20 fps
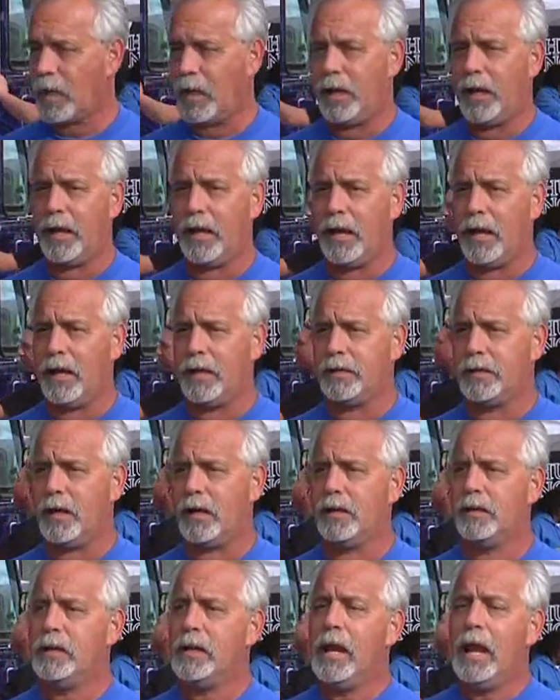and
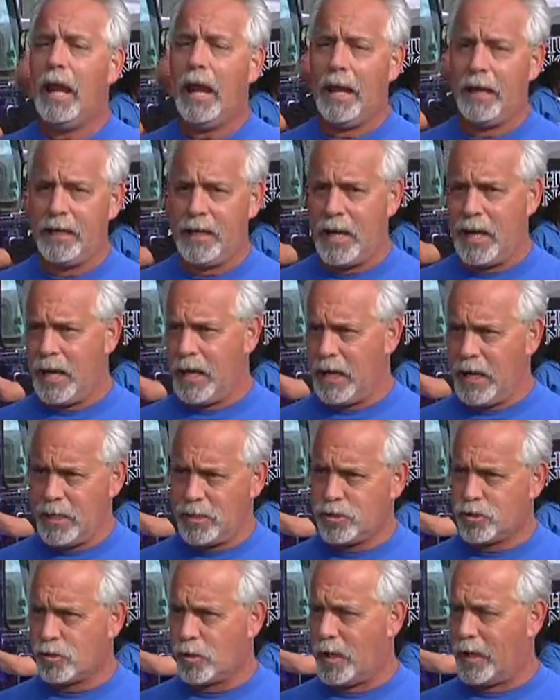uh, and e
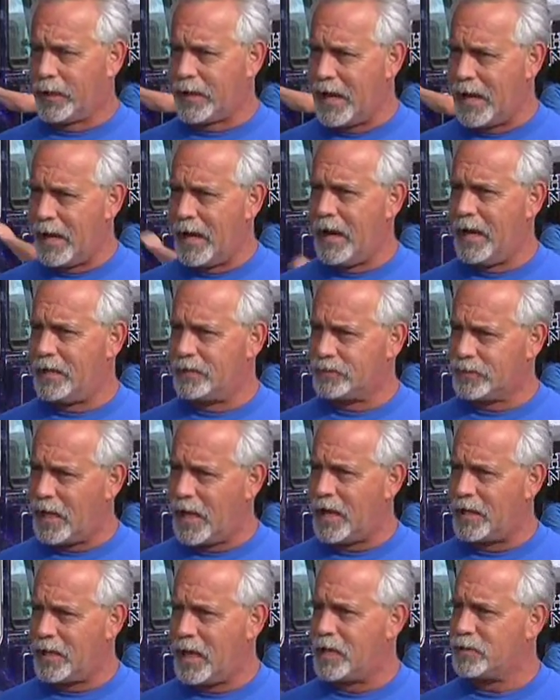each truck ha has,
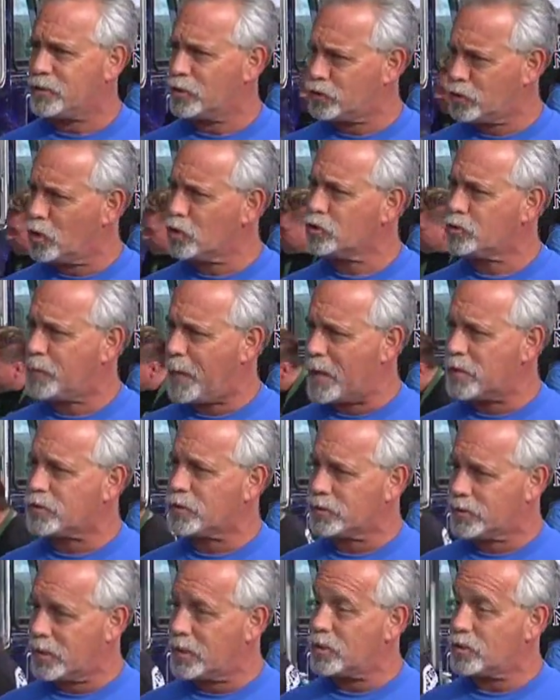has its own
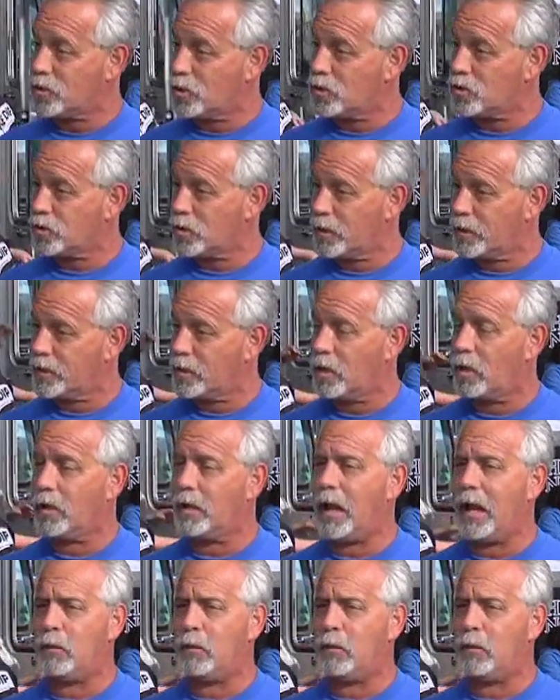specialties usually, you know.